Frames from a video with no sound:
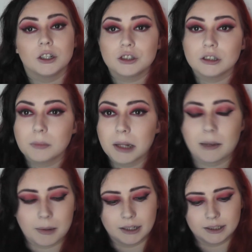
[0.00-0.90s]
So I just use a
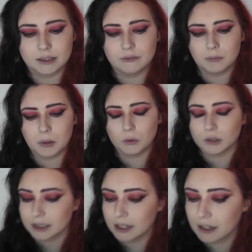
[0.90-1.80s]
black pencil for my
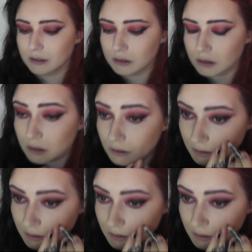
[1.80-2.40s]
waterline.